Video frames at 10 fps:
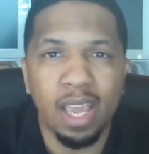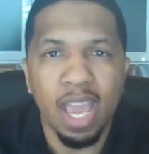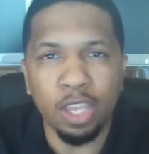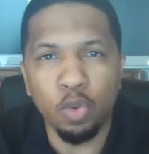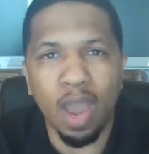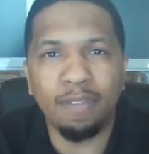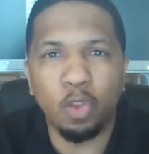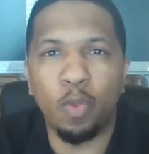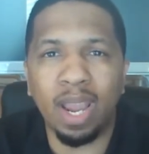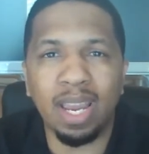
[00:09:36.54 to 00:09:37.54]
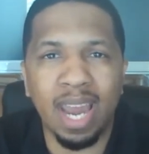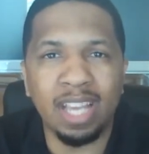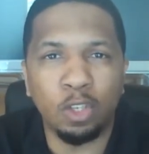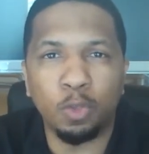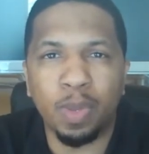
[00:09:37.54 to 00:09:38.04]
And you have to
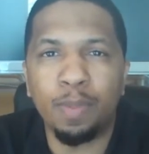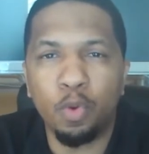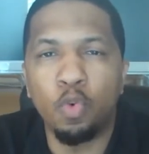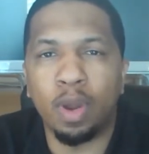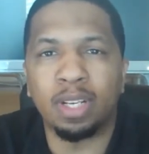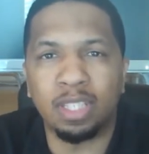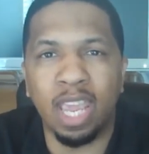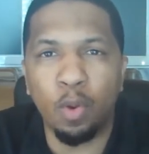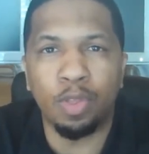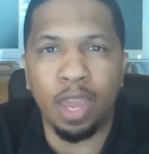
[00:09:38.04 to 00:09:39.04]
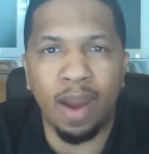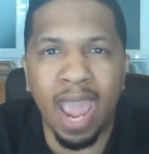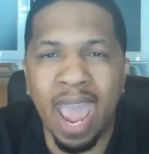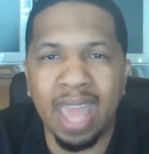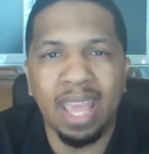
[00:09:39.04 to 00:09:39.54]
recognize those people who want to stay where they're
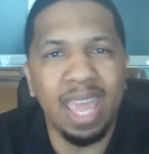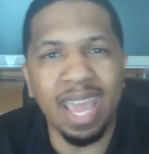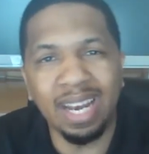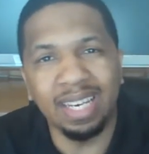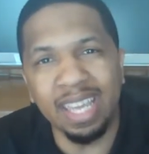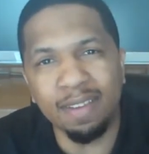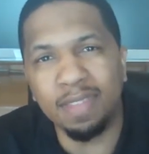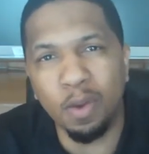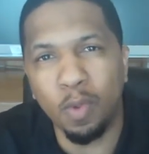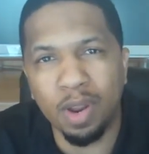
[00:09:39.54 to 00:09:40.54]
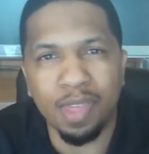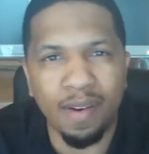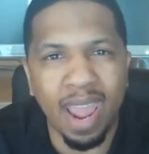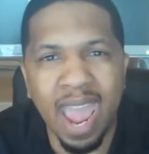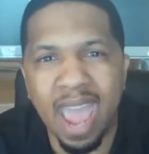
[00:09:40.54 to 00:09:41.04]
at and leave them where
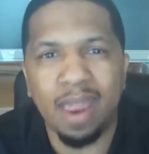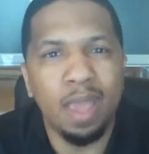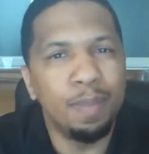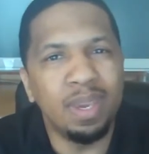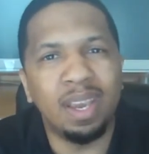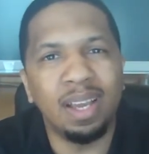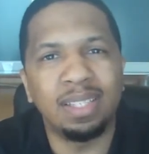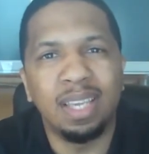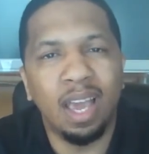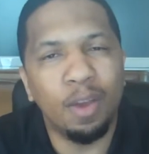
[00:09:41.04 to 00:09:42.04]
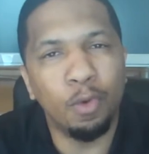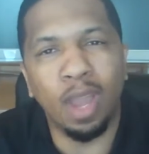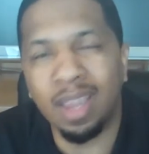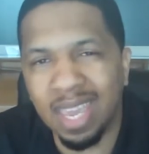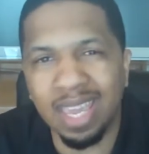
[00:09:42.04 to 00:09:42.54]
they're at. Because,
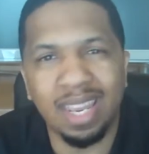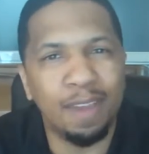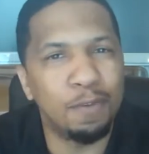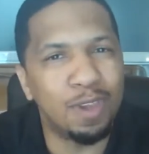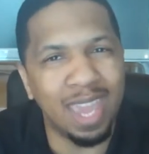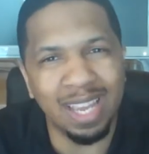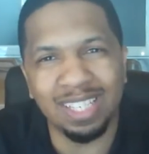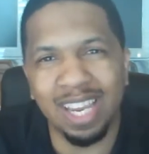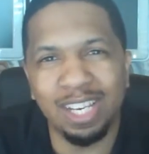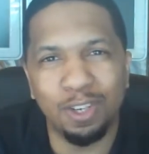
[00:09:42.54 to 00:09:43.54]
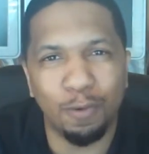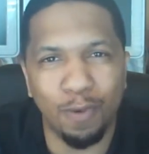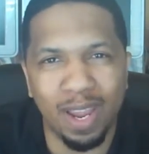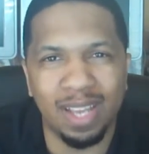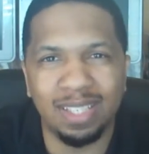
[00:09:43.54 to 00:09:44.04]
again, if you can't change your
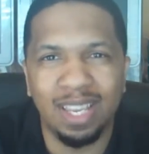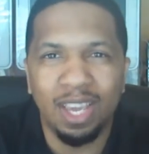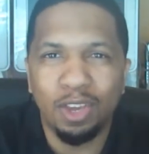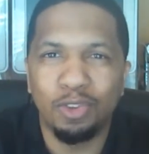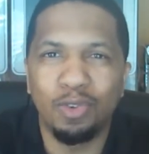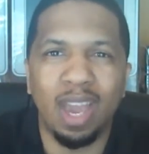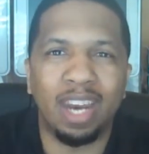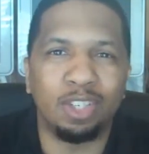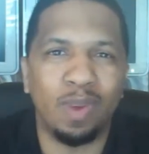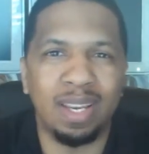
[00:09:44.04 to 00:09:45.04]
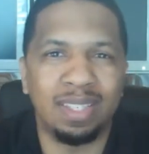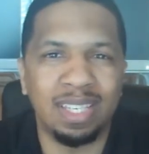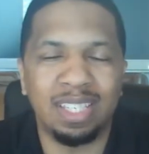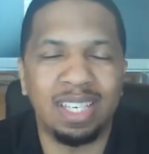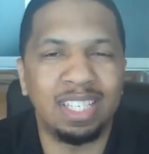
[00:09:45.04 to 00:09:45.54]
friends, you got to
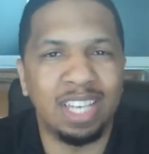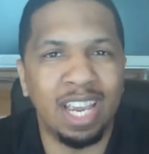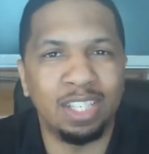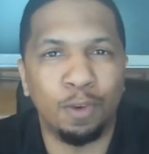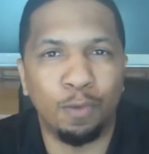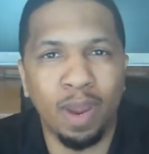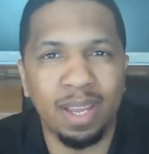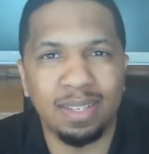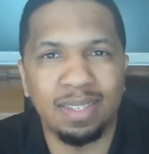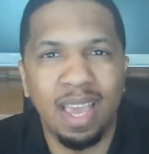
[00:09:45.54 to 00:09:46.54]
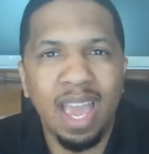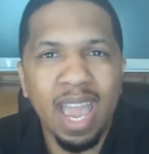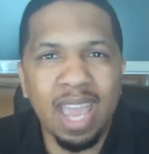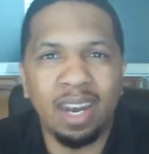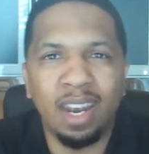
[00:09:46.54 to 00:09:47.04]
transition and change your friends.
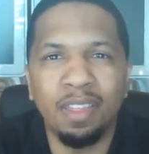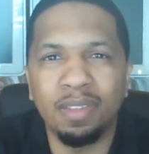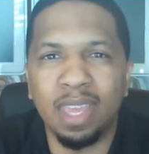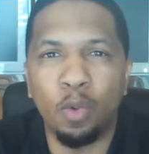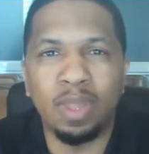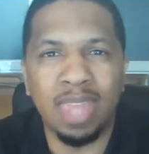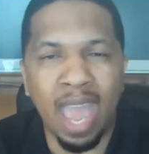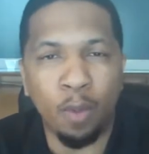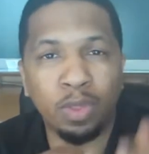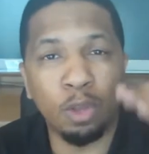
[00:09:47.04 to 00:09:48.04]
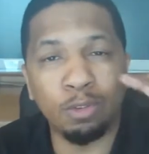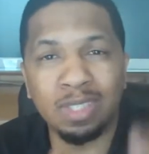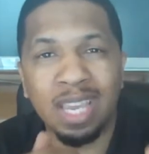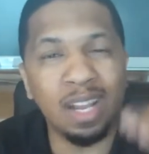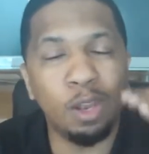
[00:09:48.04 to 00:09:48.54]
And another thing with that, with those
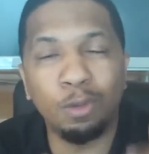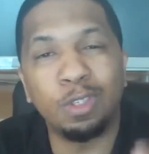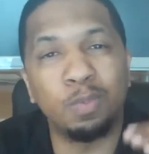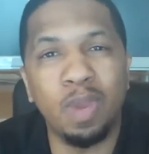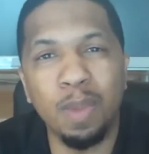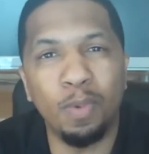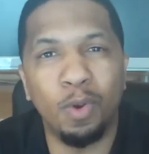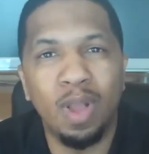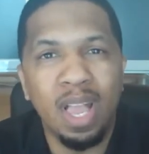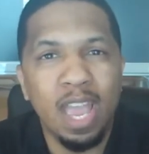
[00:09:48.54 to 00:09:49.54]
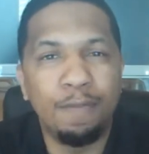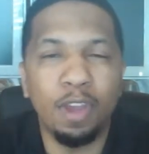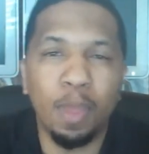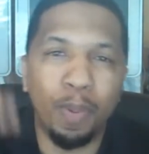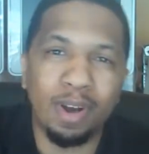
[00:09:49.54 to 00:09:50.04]
10 closest people, if
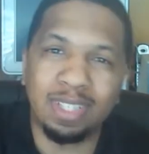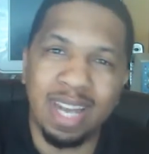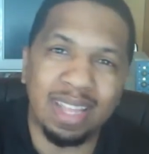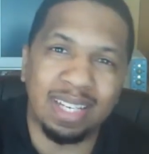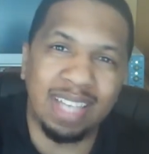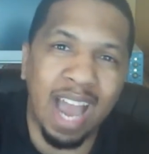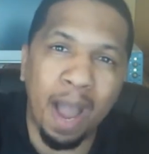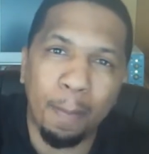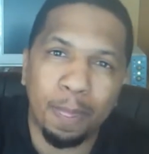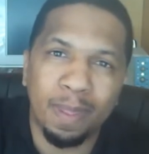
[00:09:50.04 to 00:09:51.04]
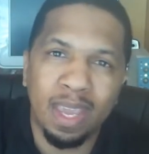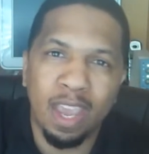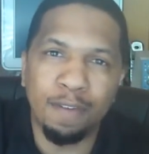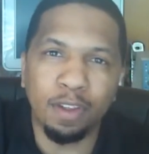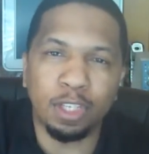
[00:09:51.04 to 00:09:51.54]
you're the person at the top,
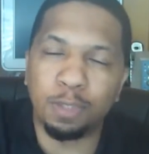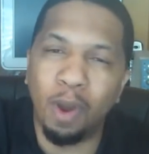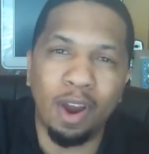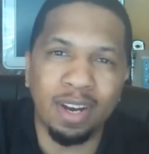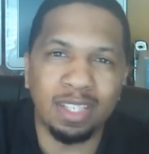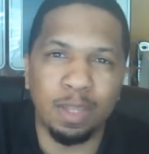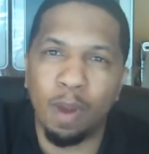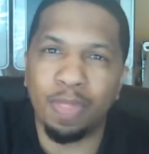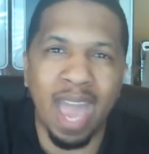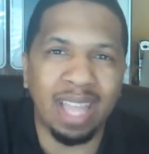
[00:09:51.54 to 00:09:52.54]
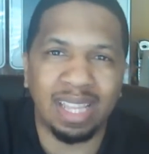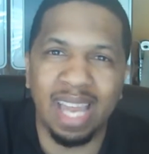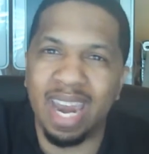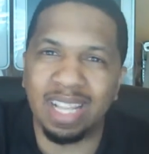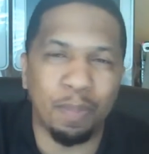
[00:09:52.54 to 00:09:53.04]
if you're the smartest, the most
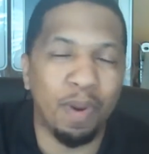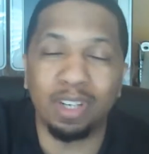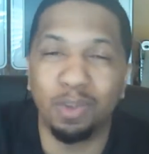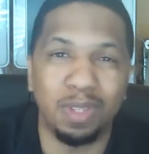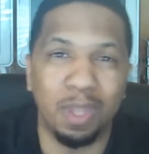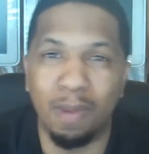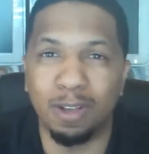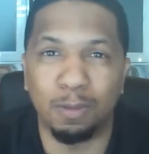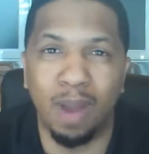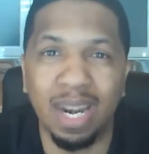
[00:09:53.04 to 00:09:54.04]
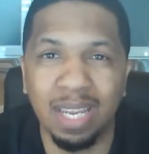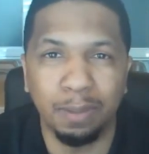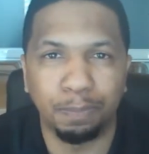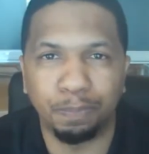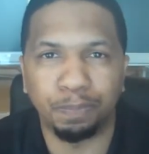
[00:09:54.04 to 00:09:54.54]
athletic, the person with the most
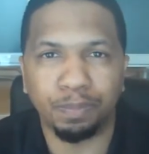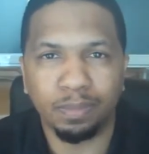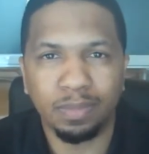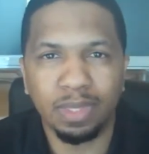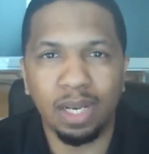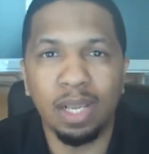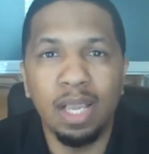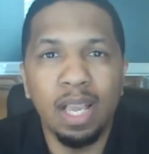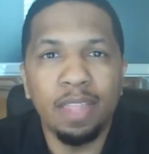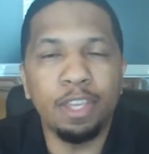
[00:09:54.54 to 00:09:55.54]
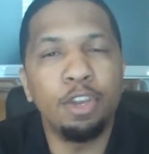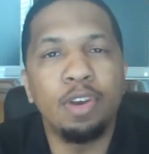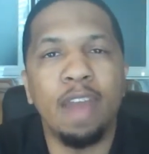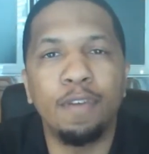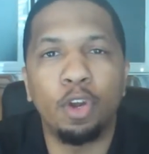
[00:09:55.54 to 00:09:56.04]
money, then
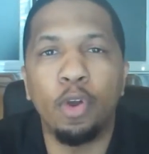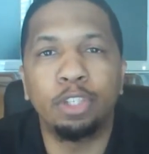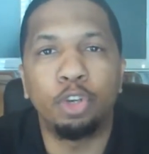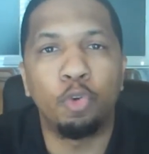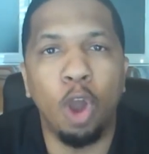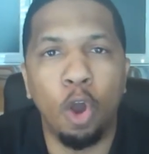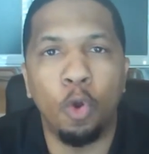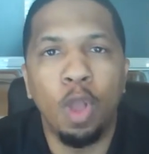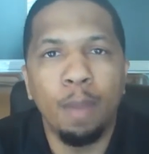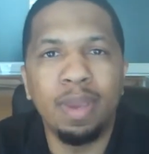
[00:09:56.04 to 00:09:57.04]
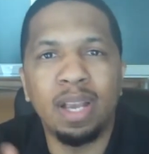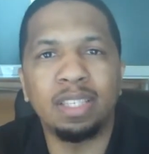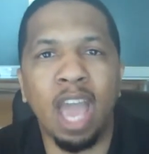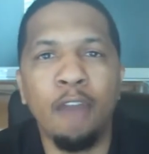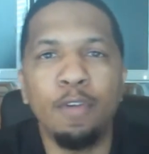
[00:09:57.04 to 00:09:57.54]
you're never going to grow,
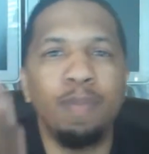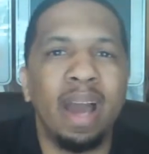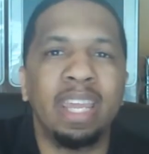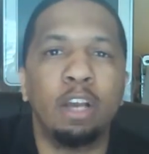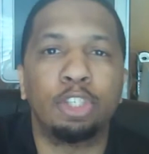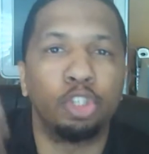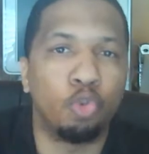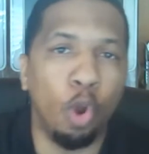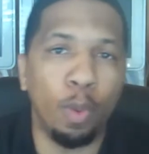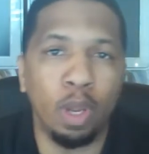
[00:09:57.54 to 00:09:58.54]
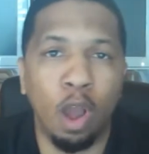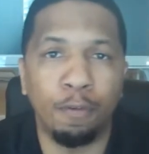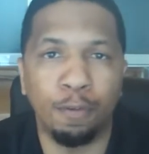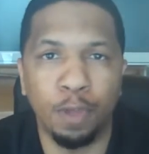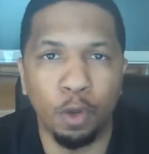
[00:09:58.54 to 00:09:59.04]
because everybody else is growing
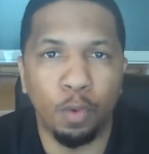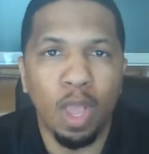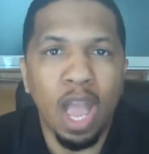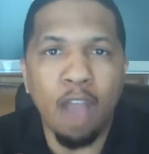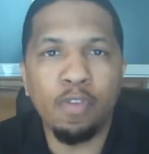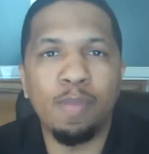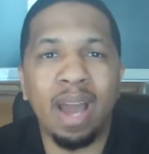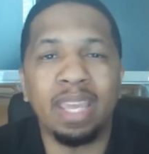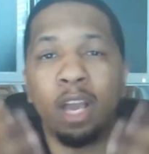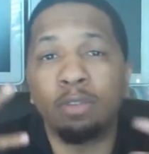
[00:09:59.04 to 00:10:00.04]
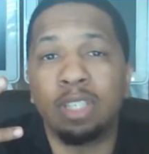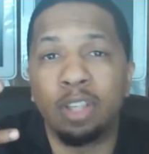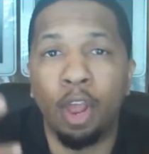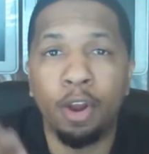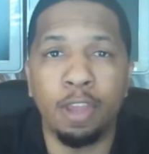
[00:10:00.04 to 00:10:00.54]
off of you. Everybody else is
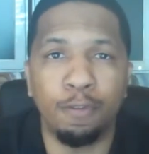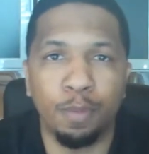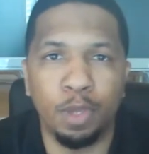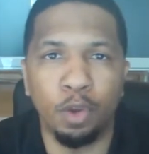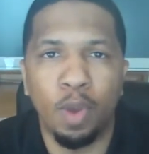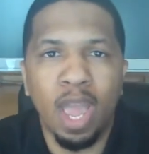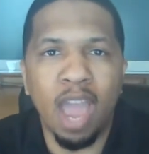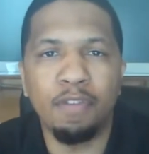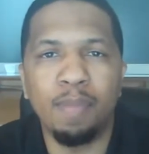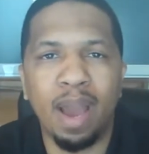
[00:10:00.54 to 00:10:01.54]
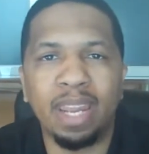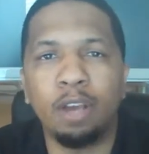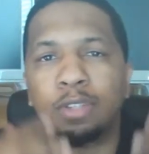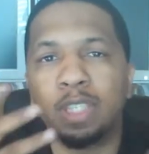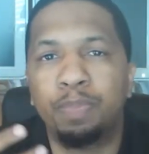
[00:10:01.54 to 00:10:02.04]
learning from you. Everybody
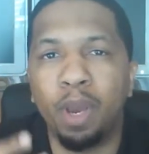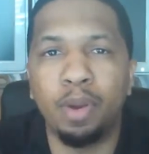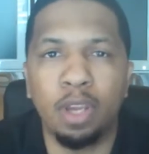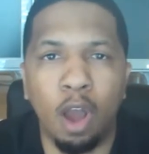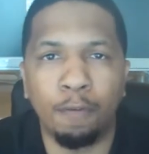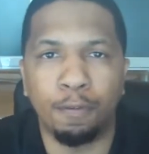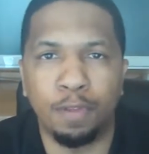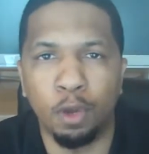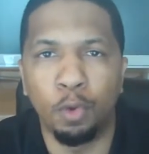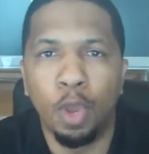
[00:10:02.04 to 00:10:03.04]
else is building off of you.